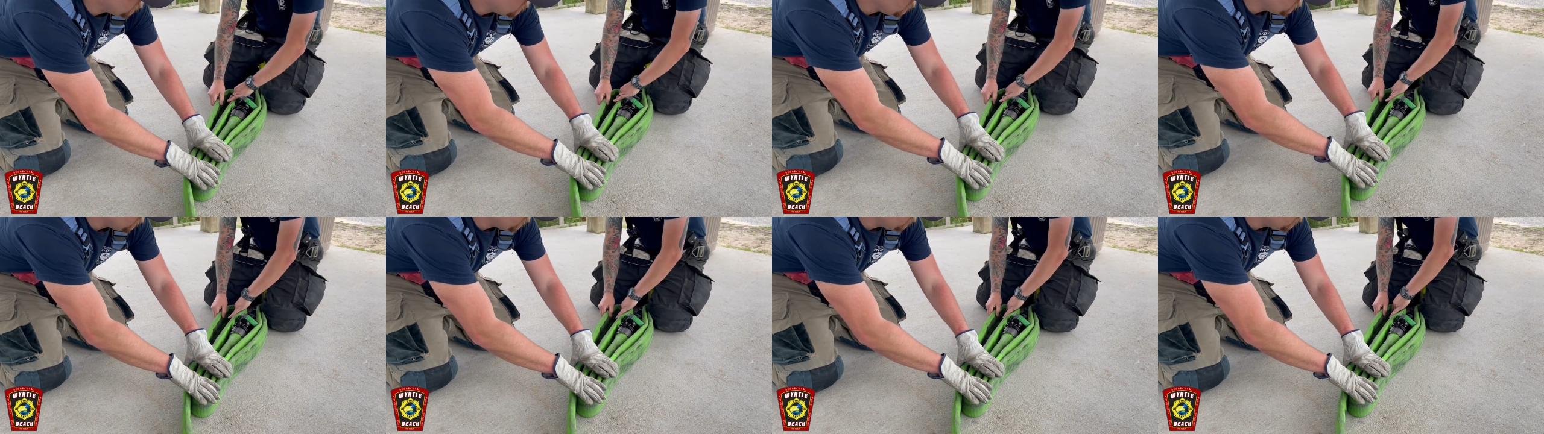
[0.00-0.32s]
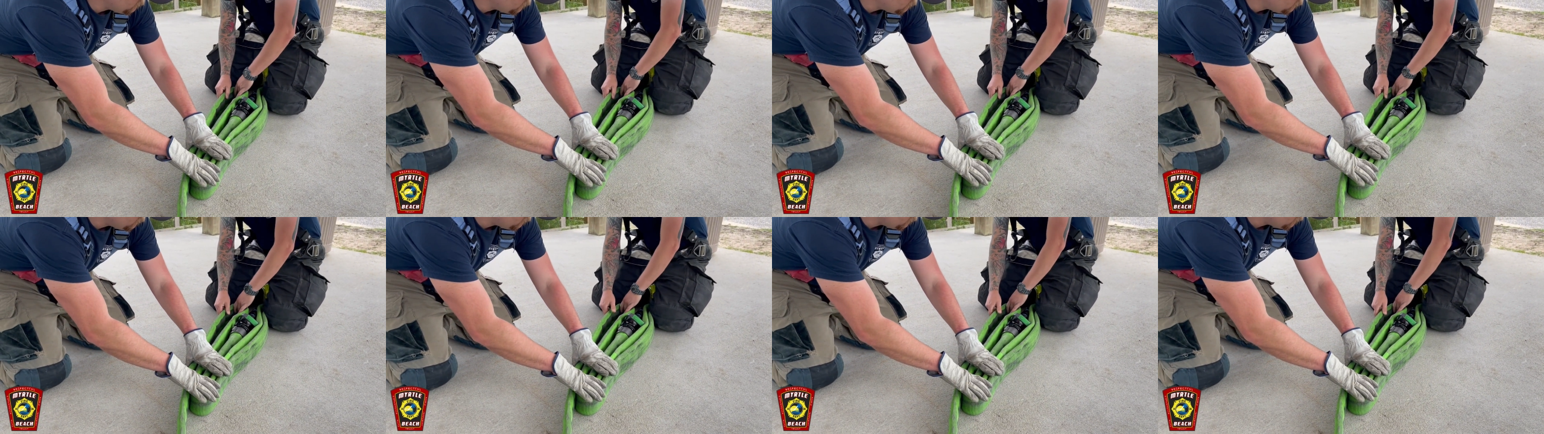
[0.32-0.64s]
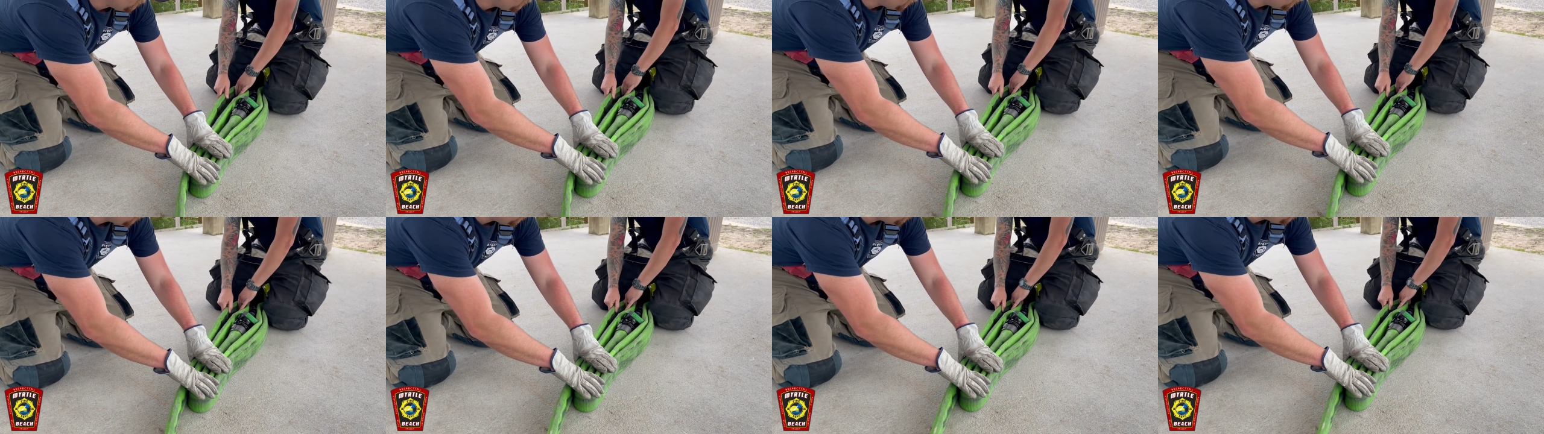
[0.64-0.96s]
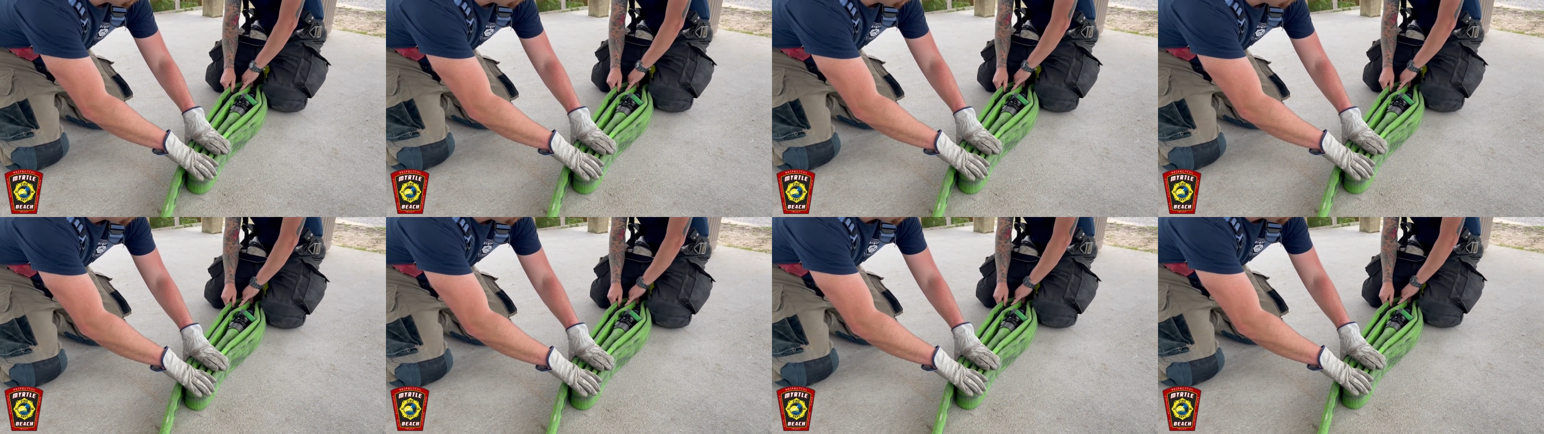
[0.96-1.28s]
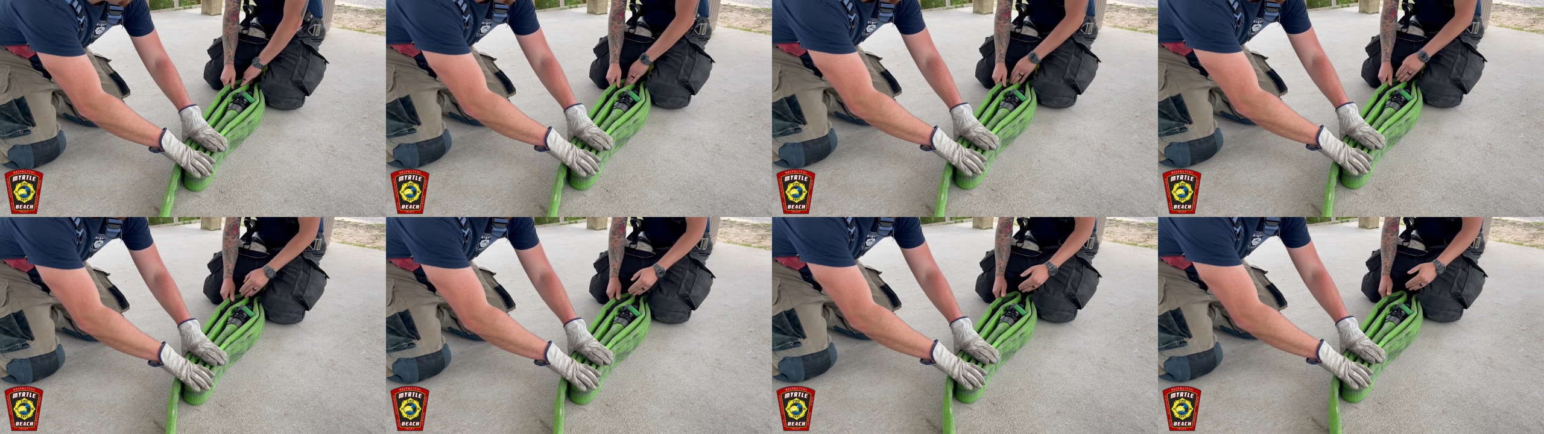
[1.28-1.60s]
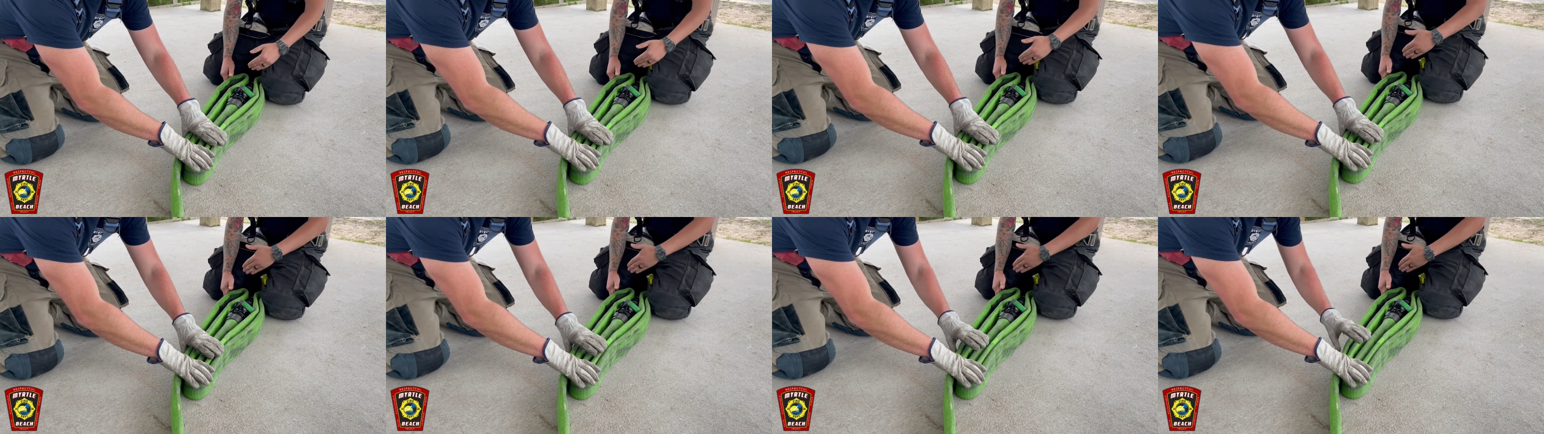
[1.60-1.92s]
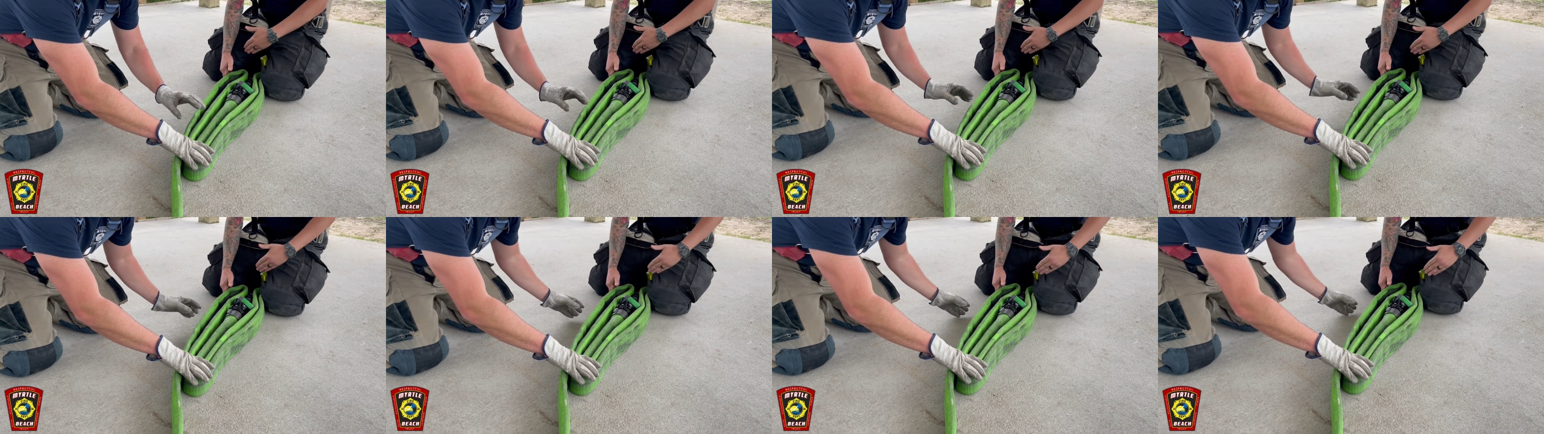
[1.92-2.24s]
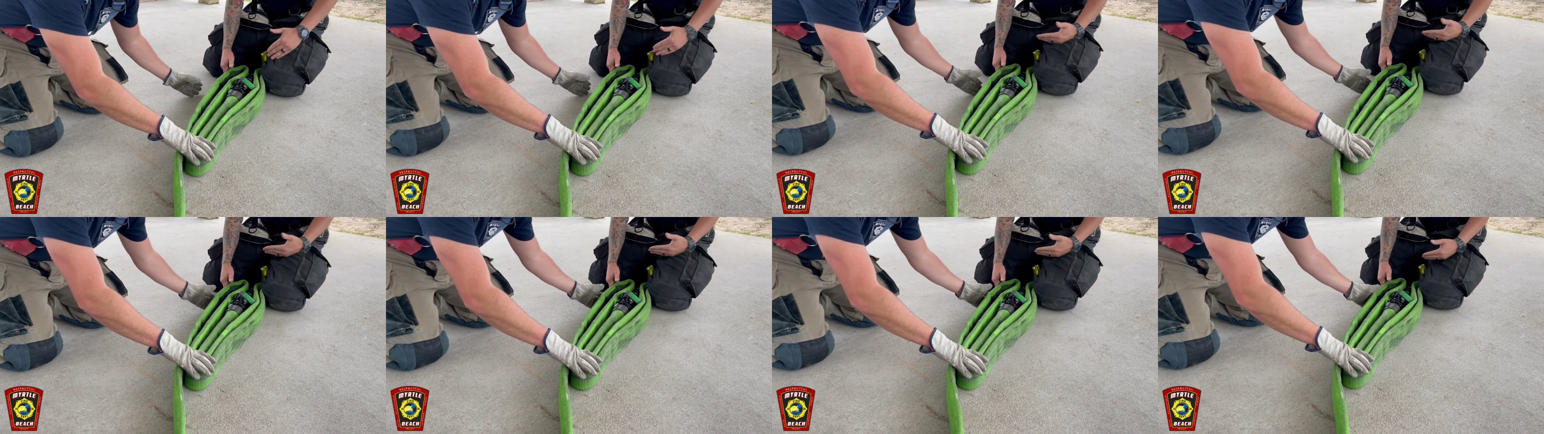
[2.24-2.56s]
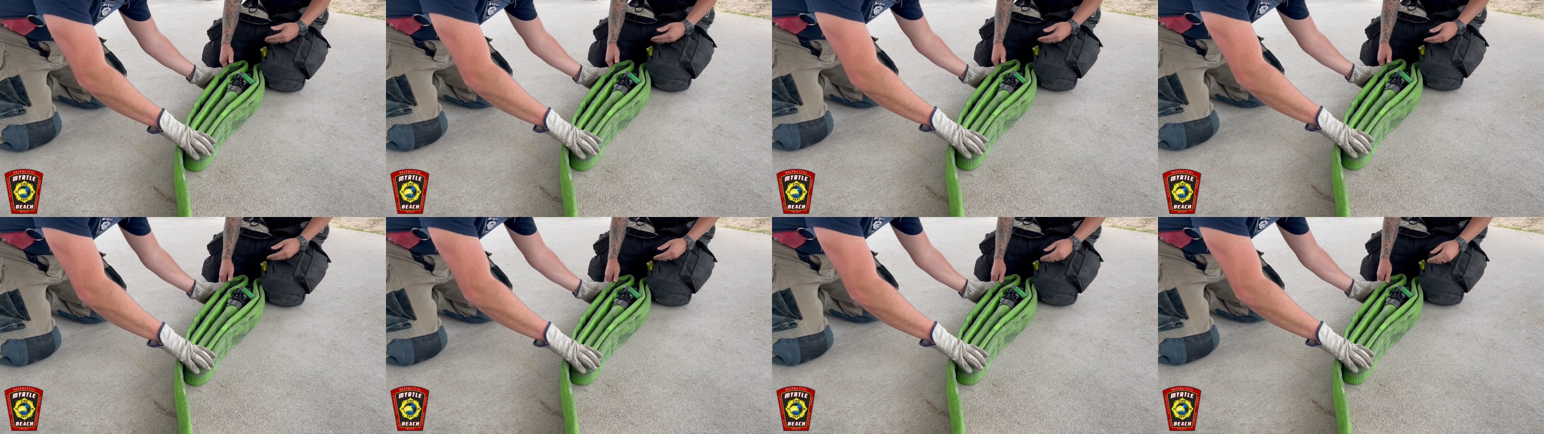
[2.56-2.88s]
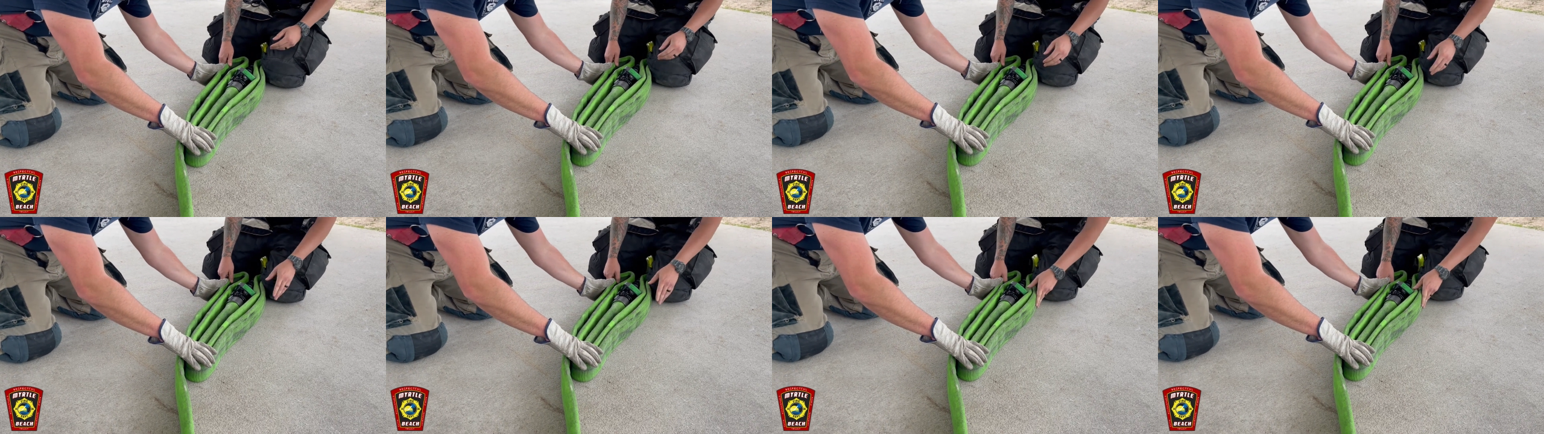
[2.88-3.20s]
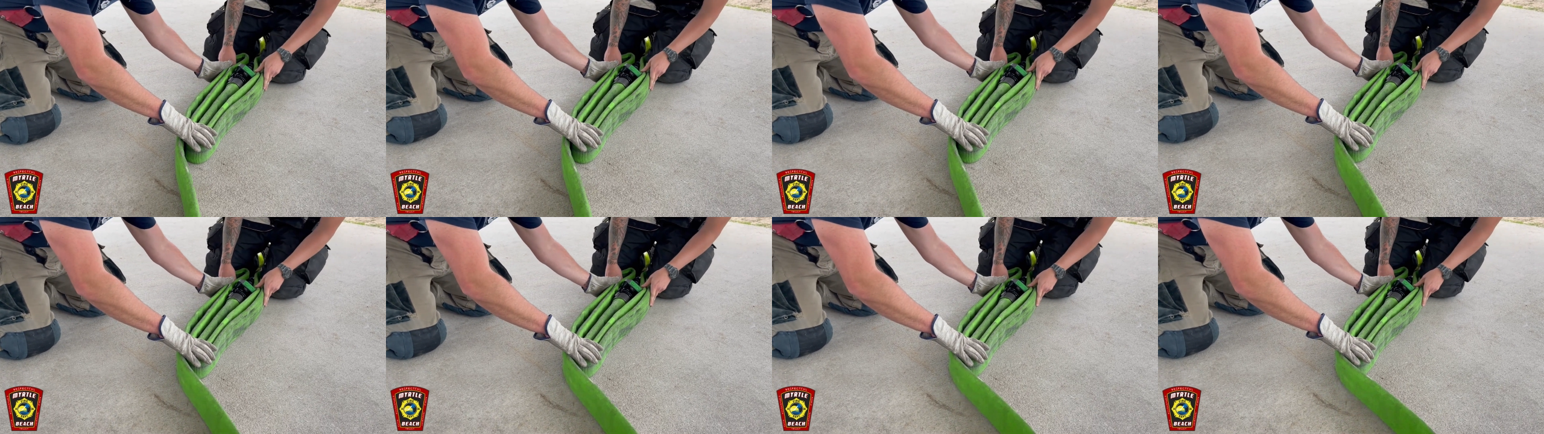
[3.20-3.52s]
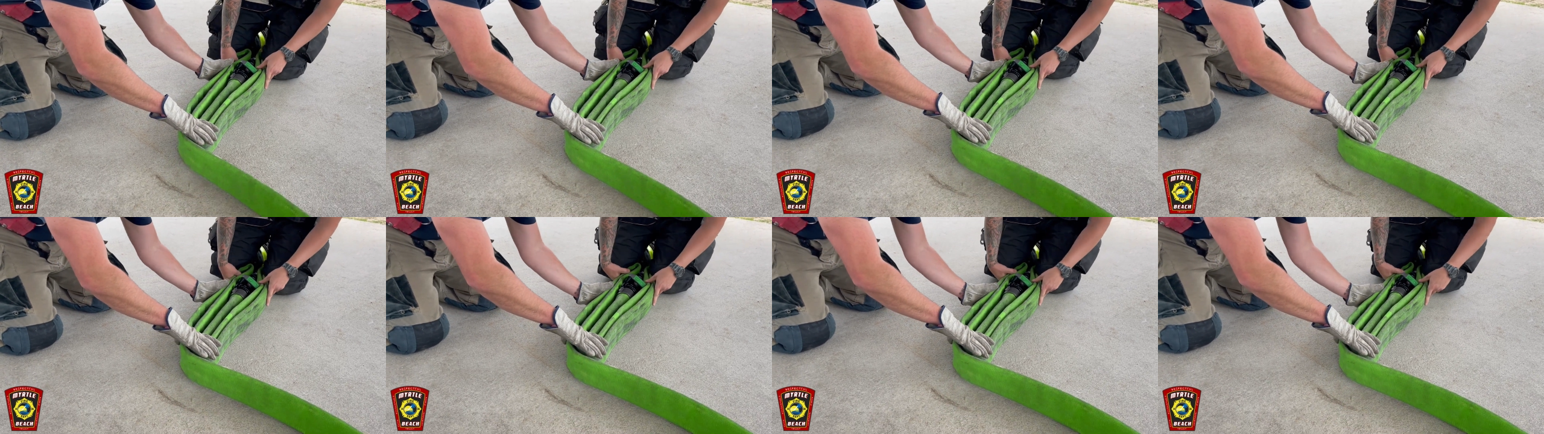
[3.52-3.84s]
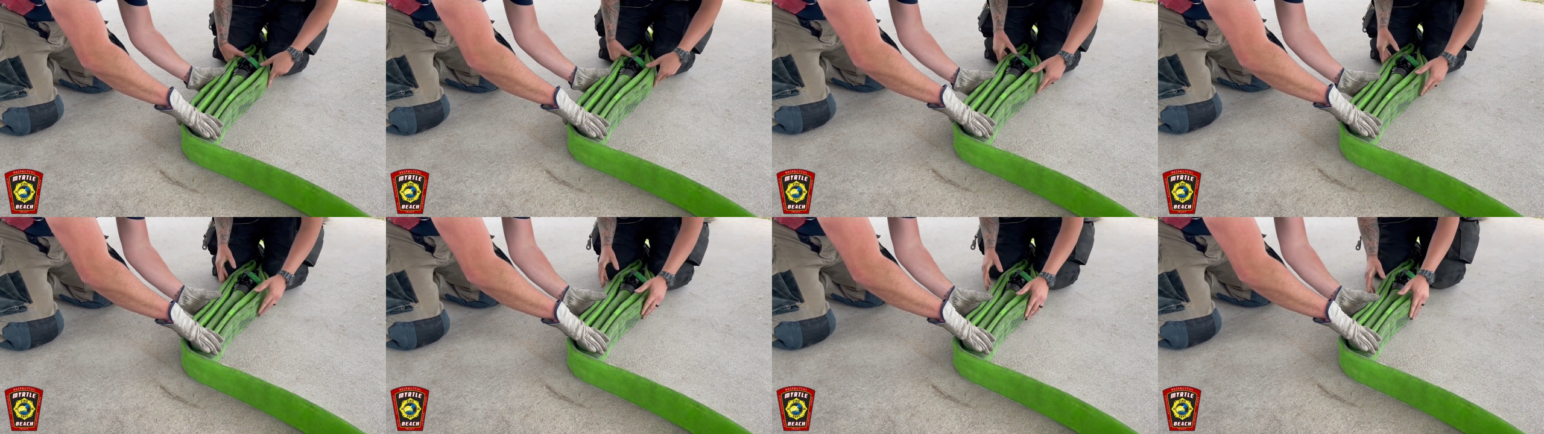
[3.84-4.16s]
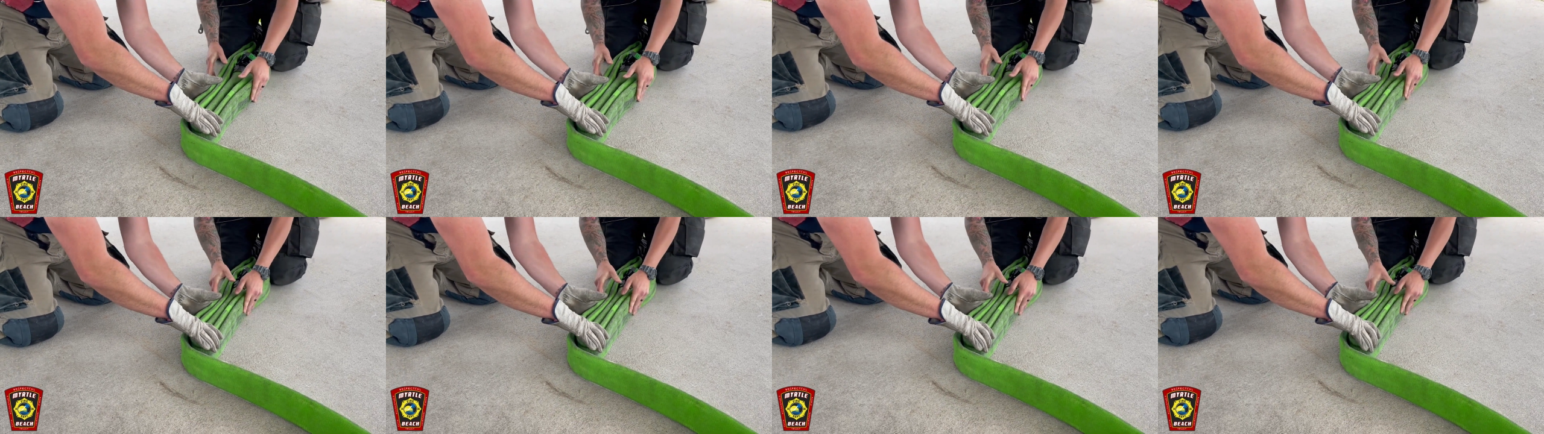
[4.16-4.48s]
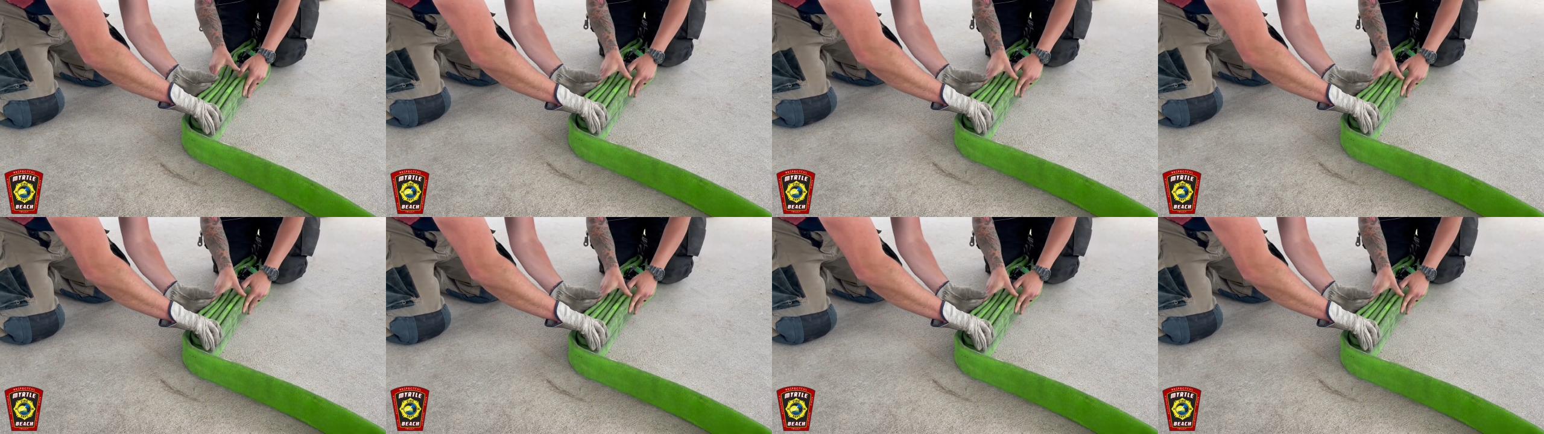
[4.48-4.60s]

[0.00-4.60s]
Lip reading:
Nobody's mouth can be seen.